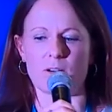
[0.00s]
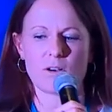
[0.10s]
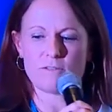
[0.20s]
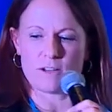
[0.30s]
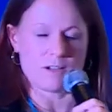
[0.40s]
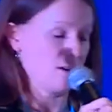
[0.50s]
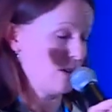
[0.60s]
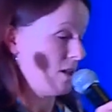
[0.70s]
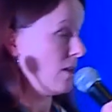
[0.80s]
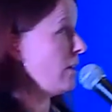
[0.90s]
of a
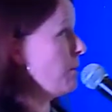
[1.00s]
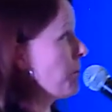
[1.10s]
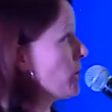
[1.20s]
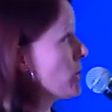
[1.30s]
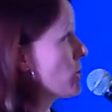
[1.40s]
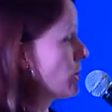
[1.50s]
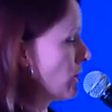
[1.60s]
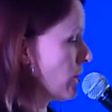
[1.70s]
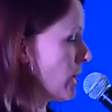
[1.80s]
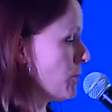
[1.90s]
personal
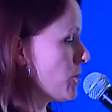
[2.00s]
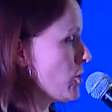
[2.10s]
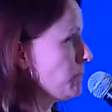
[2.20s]
coach.